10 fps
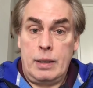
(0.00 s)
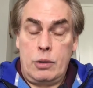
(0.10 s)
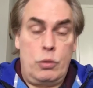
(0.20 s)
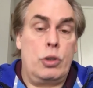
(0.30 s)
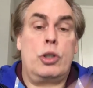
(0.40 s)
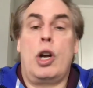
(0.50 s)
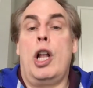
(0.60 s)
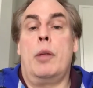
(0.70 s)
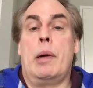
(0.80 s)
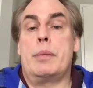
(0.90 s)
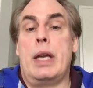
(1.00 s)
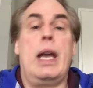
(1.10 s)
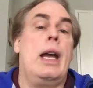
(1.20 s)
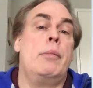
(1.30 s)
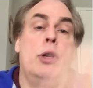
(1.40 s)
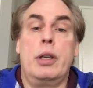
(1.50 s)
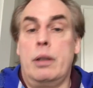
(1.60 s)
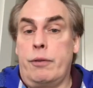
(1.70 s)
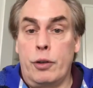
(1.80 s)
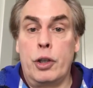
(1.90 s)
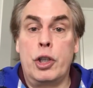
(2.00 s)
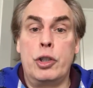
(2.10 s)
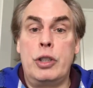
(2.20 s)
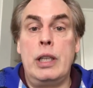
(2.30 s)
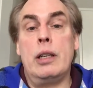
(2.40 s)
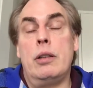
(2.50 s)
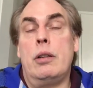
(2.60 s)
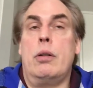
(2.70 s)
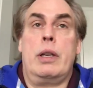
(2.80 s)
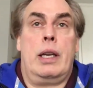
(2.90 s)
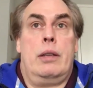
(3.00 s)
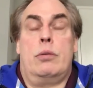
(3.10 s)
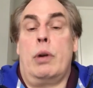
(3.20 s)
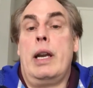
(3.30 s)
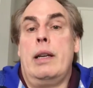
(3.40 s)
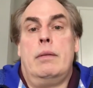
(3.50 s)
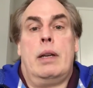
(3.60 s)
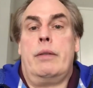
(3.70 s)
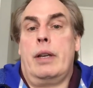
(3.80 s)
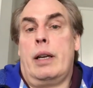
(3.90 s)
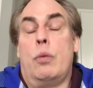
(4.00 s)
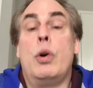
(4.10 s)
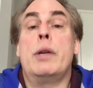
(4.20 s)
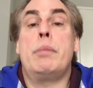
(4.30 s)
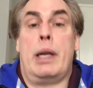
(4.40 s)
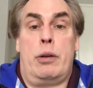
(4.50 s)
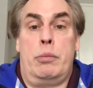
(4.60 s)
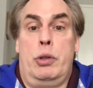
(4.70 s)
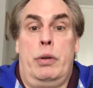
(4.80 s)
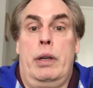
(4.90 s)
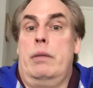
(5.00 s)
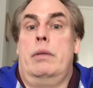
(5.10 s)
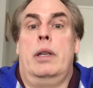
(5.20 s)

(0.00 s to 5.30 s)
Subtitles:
You just call them up, hey, I'm looking for a good deal. Okay, great. I've got a one-bedroom unit.